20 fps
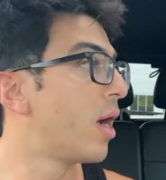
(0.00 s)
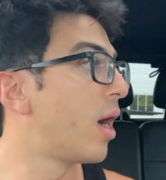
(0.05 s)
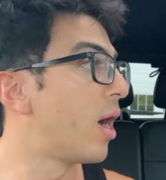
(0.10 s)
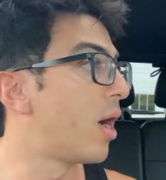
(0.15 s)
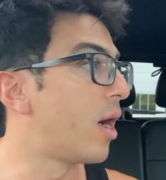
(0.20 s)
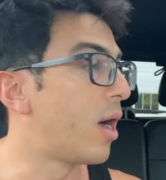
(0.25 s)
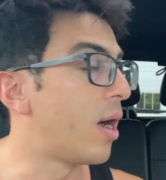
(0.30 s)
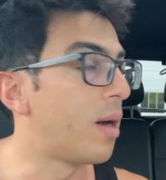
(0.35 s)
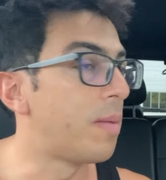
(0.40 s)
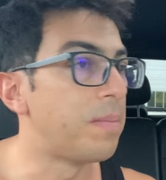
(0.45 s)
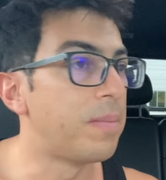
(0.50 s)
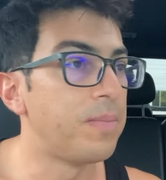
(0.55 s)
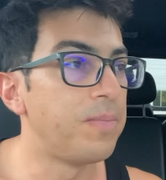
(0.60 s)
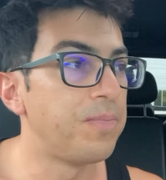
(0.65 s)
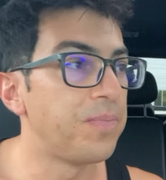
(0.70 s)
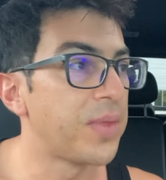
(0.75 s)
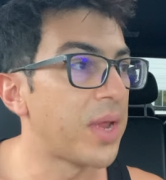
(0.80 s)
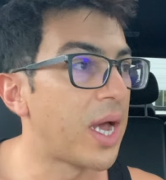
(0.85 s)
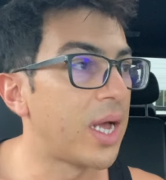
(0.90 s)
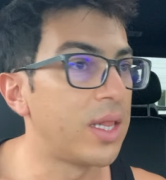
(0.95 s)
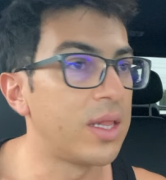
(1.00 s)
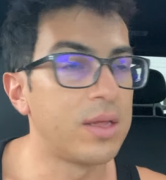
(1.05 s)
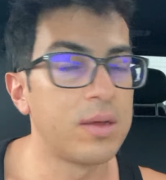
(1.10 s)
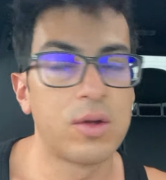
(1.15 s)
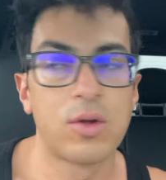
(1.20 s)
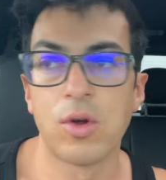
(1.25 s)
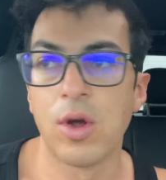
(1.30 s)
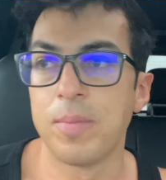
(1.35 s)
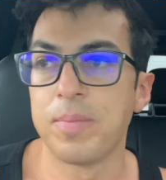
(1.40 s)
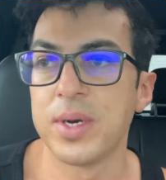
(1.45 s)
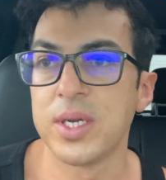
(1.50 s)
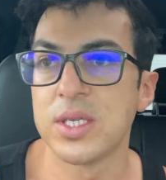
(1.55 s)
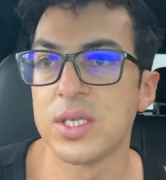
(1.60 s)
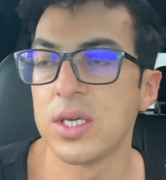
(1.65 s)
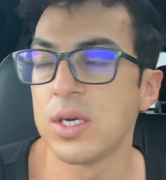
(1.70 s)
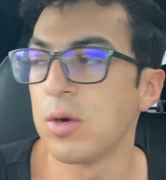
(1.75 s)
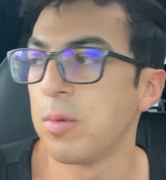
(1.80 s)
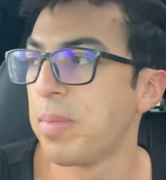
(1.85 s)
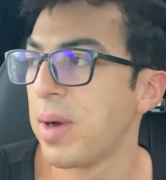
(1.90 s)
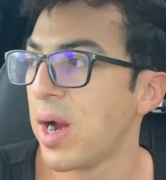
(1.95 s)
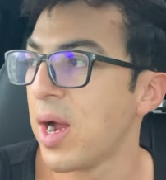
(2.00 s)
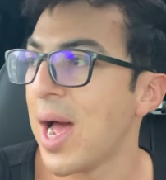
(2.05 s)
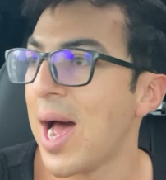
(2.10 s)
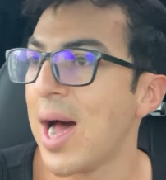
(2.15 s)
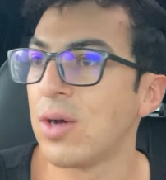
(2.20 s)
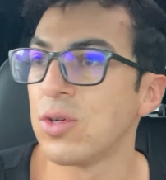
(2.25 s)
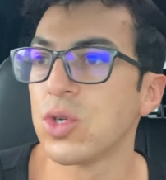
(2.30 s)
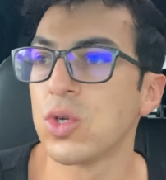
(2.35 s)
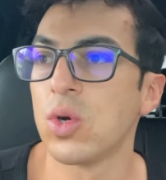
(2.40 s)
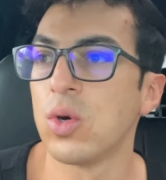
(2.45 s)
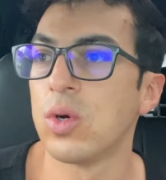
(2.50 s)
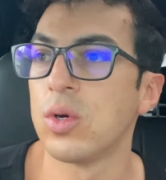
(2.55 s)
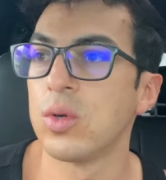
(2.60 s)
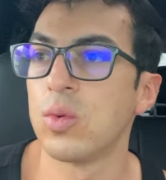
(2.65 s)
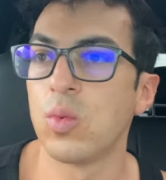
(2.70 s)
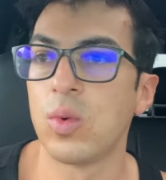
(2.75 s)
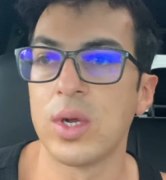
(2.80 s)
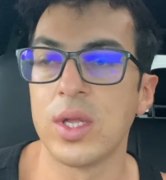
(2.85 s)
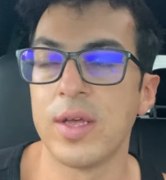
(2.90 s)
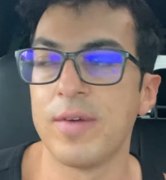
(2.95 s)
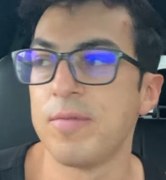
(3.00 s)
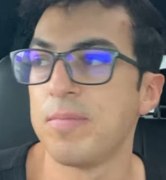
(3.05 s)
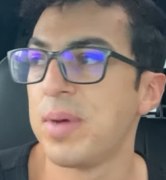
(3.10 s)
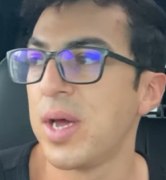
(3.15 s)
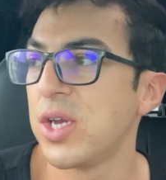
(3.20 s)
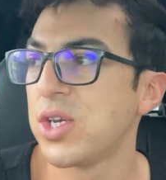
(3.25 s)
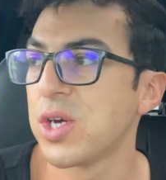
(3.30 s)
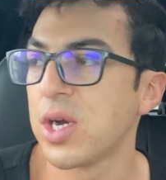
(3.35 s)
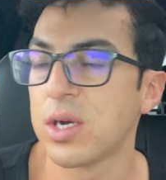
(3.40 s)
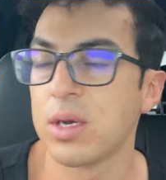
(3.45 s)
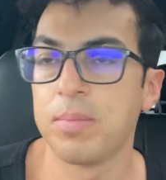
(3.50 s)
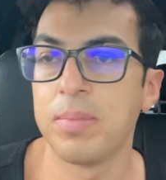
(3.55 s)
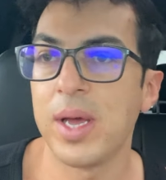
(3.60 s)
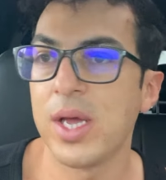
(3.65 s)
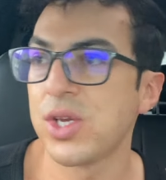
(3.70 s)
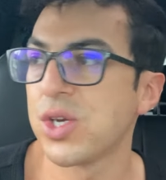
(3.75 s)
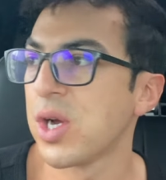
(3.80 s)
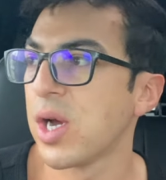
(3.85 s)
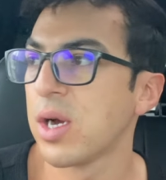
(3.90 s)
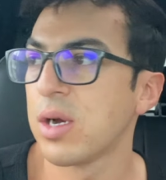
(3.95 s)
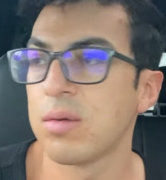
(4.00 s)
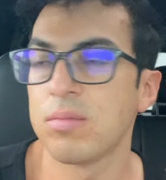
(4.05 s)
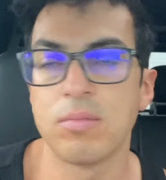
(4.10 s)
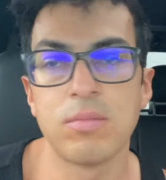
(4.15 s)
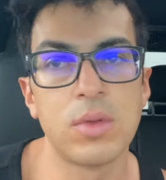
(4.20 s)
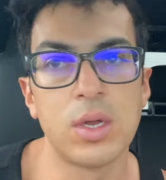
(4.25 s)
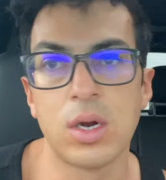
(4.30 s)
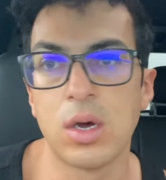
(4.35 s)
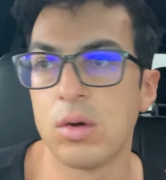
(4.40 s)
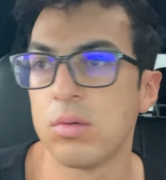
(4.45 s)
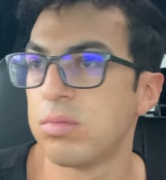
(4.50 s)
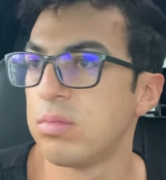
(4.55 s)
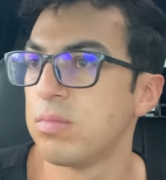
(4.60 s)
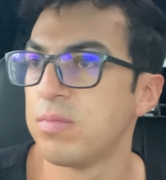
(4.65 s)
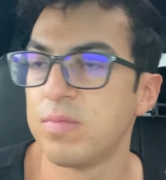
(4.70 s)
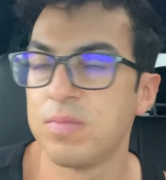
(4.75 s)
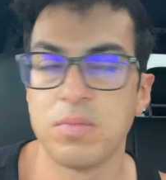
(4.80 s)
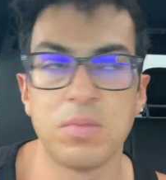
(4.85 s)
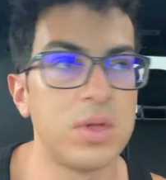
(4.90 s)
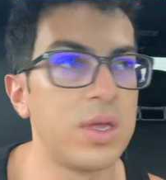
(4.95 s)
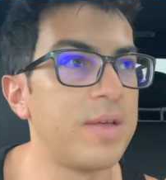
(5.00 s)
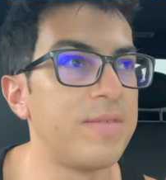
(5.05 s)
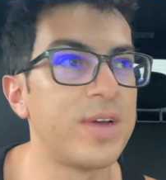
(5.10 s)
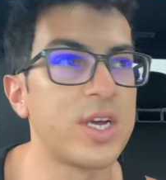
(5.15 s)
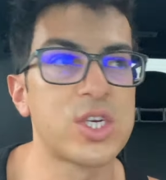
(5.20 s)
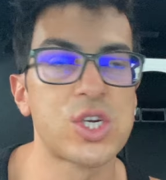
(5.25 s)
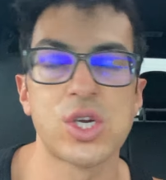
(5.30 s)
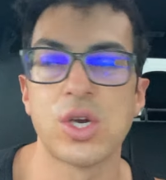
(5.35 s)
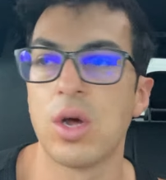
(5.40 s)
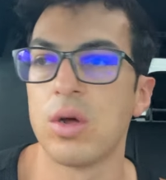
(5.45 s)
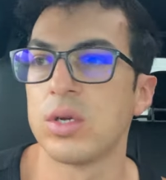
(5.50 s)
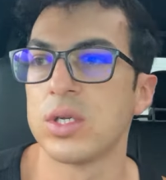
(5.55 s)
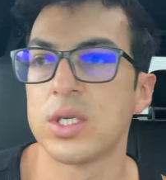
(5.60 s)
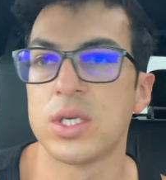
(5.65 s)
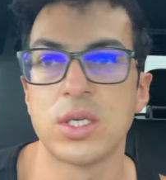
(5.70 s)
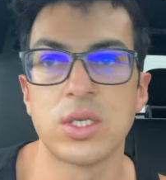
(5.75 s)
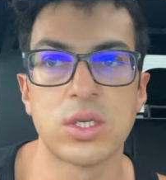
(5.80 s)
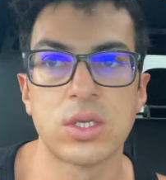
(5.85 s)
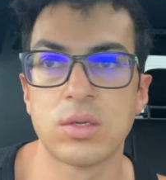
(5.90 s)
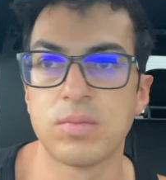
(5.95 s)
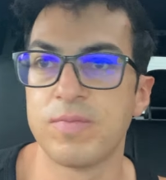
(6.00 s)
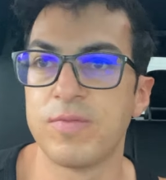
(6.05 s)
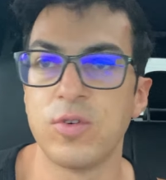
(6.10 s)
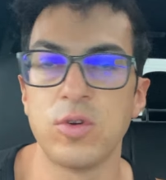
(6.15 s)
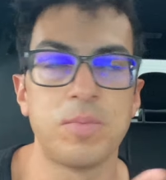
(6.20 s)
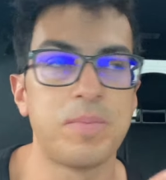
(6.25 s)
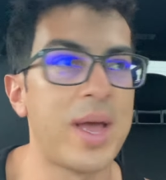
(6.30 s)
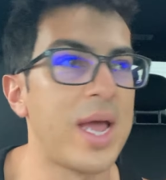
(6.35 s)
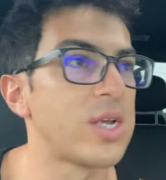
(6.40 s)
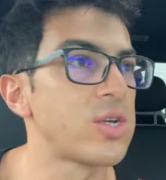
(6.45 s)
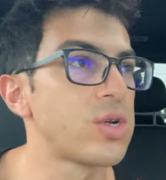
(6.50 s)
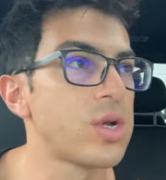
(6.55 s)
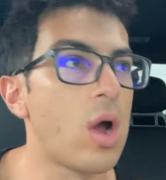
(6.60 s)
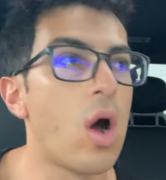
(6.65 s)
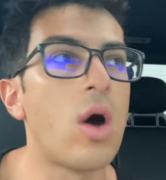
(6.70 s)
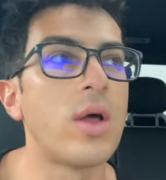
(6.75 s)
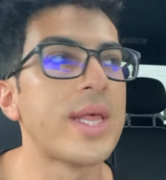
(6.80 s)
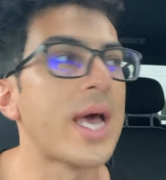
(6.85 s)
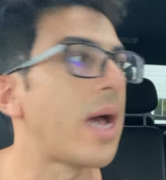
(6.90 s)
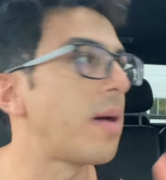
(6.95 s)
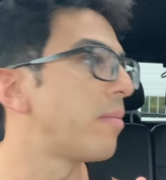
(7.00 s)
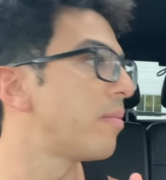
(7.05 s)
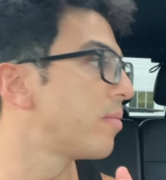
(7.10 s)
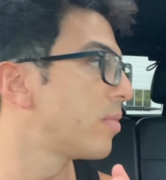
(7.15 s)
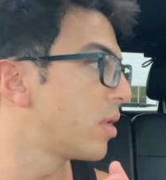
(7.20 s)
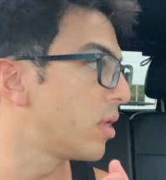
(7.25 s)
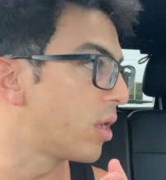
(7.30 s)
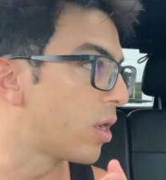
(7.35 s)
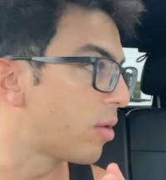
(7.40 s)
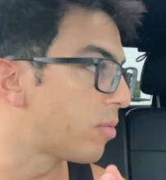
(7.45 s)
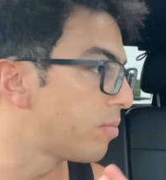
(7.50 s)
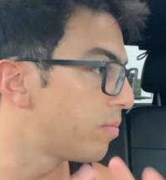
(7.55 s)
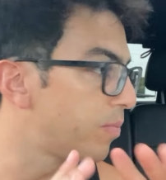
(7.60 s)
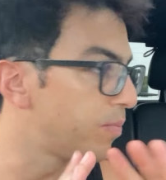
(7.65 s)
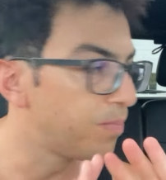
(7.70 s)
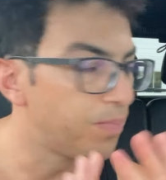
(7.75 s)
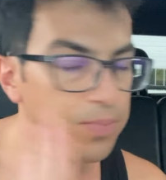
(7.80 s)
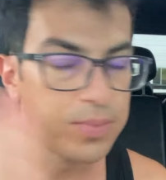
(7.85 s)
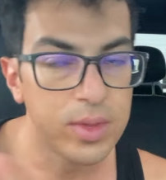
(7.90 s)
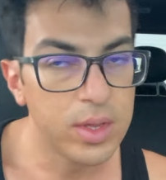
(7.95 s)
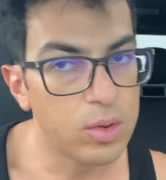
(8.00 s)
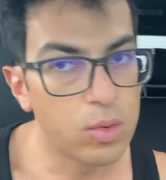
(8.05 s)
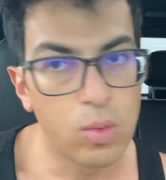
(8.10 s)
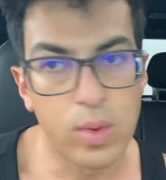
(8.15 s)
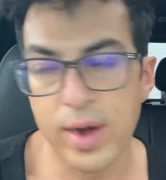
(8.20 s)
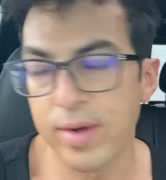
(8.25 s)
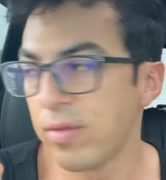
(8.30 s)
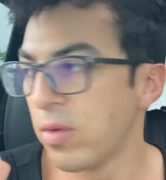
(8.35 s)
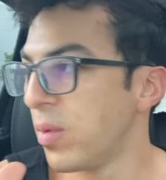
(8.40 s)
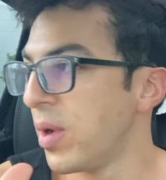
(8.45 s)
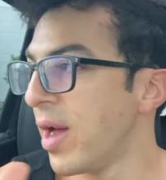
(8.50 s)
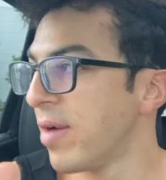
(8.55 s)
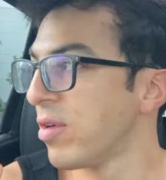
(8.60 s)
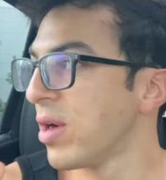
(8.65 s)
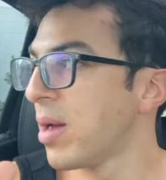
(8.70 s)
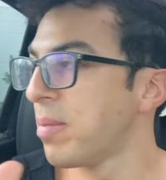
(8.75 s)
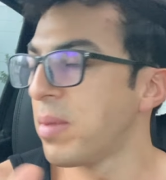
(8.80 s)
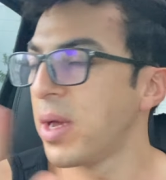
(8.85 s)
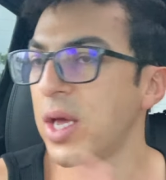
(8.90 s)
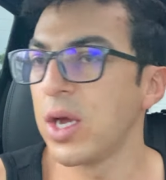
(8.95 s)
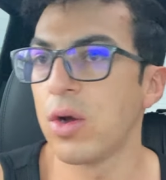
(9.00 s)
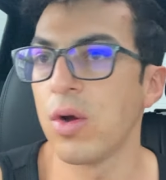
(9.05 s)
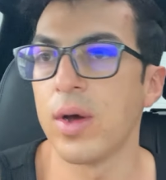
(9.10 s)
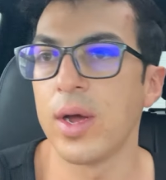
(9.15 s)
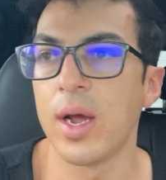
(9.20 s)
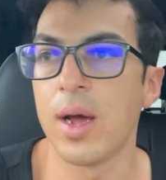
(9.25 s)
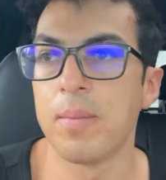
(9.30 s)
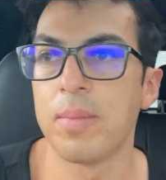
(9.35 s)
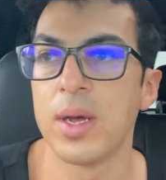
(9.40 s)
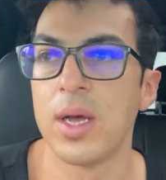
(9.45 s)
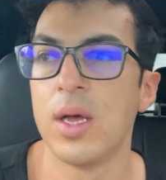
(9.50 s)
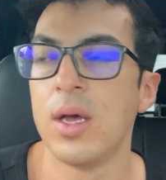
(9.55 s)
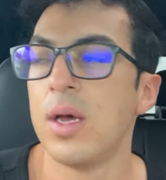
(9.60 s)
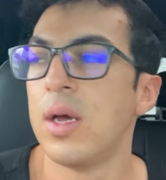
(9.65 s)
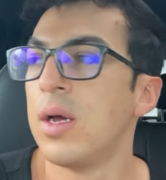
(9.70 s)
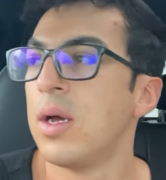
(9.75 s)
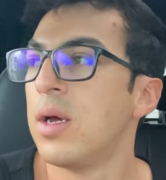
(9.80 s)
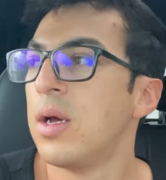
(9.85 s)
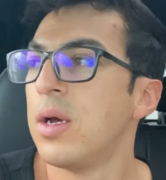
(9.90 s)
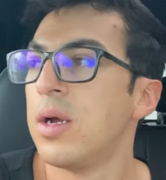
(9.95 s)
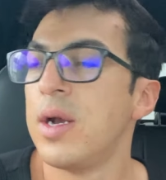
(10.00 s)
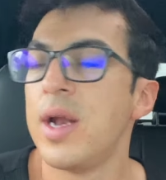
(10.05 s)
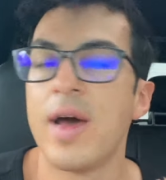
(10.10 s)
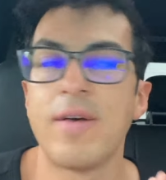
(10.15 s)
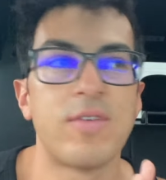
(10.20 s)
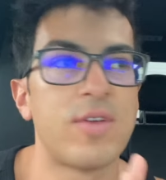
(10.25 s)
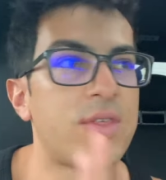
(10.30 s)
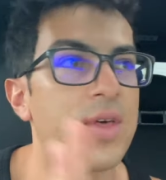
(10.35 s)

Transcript: Um, I grew up in a single parent household. We're living paycheck to paycheck, you know, eviction notices, food pantry, all that you know, whatever. We never had money growing up. Never